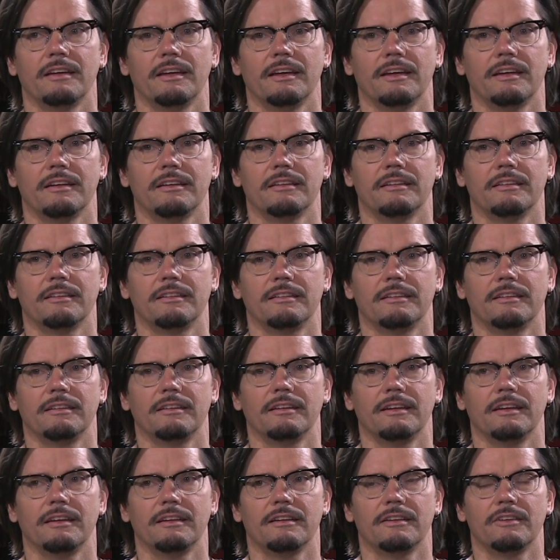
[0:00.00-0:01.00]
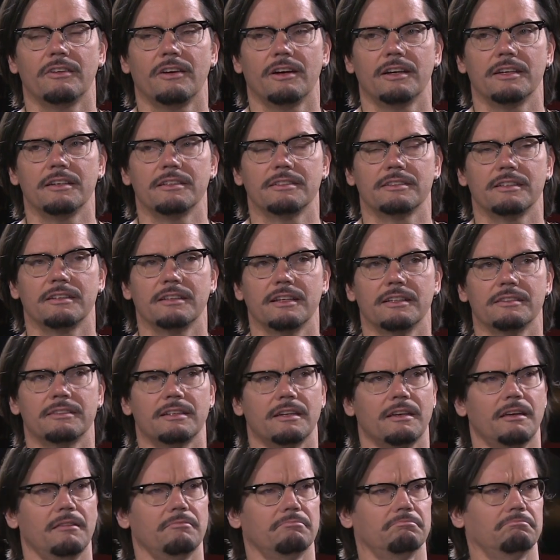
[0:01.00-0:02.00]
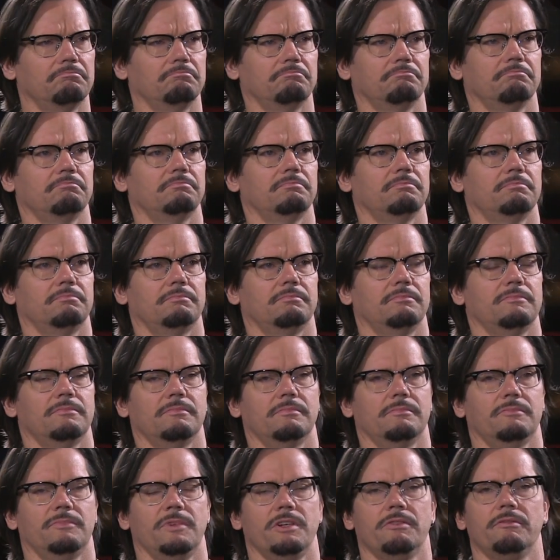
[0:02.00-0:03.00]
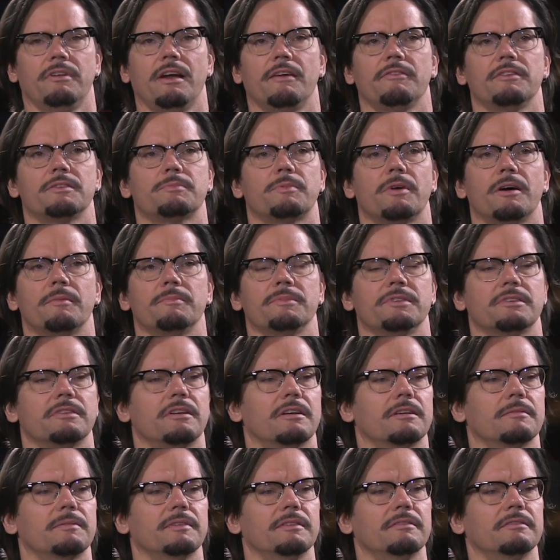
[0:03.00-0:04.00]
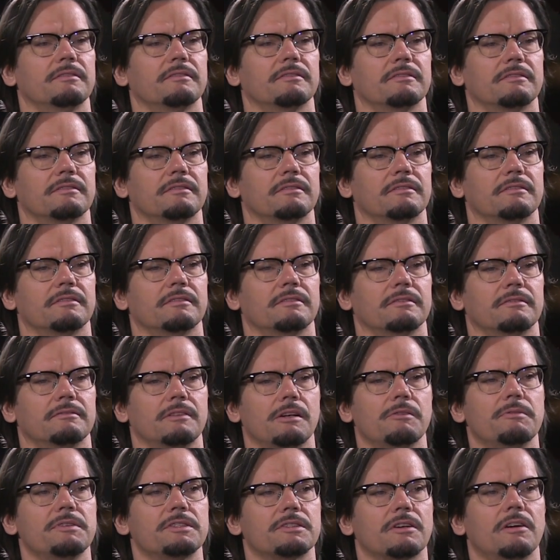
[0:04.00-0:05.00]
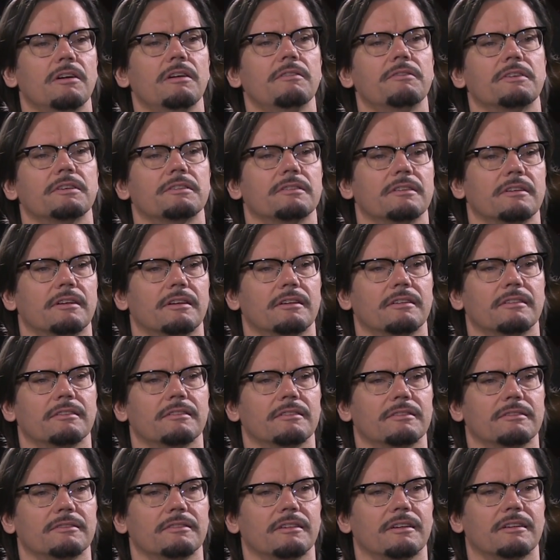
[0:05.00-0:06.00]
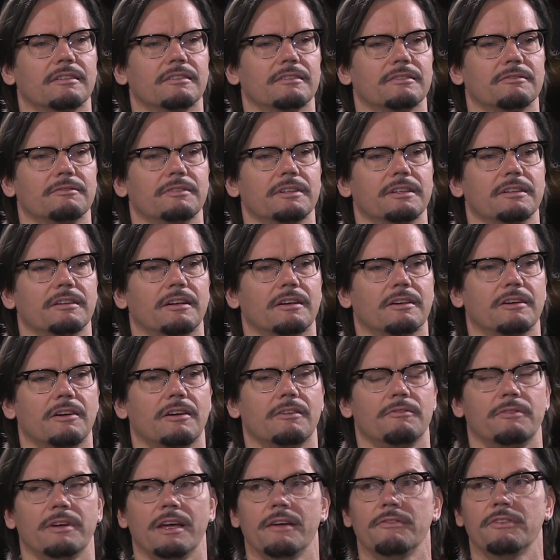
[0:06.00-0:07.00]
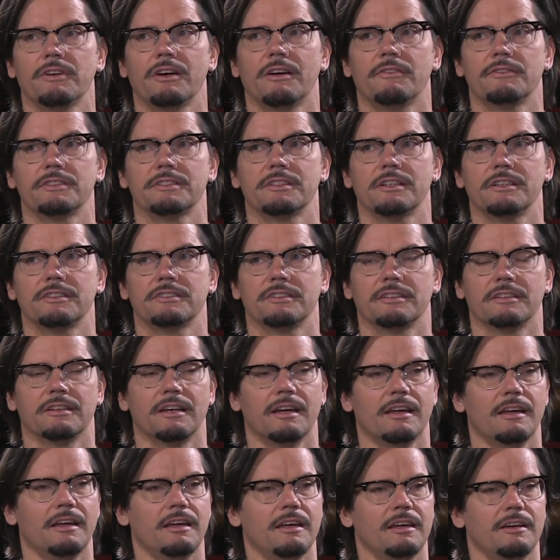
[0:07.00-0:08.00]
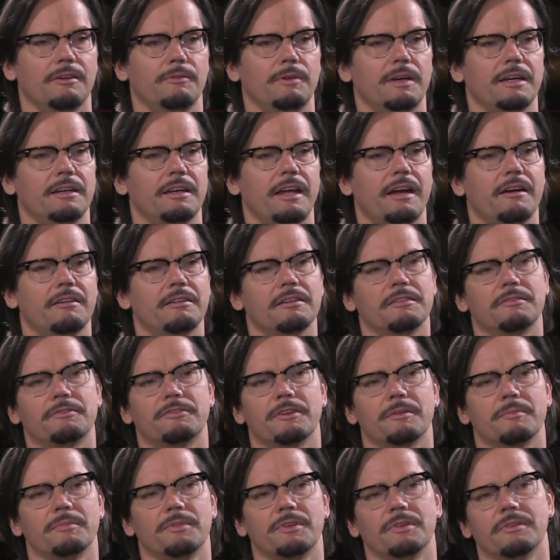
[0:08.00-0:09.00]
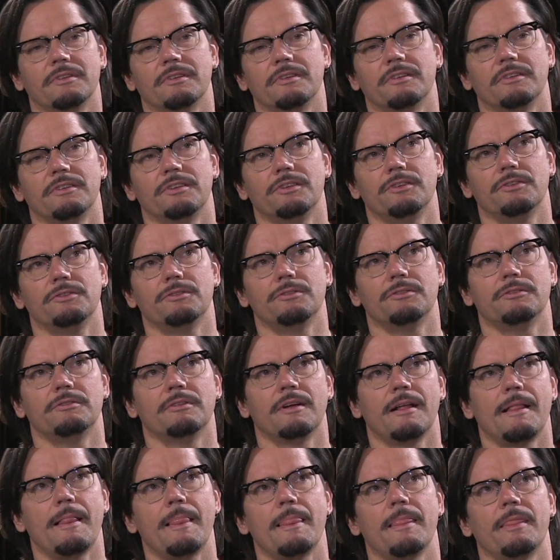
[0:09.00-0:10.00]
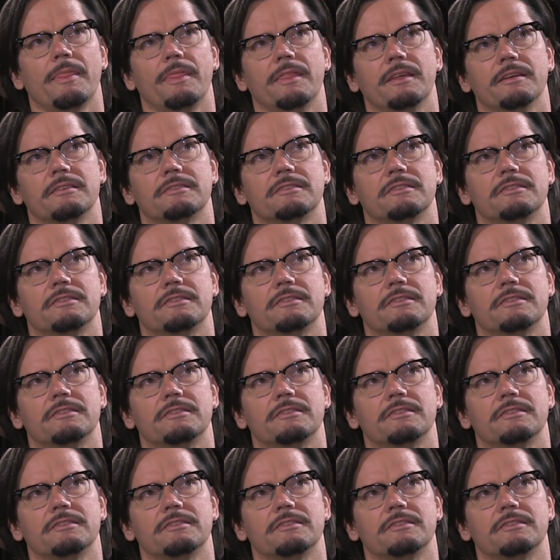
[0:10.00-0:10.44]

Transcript: in, in an audience, and they say, hey, we don't have these problems you're talking about. We resolve our, our, our, we, our, we have a conversation. We inherited from you this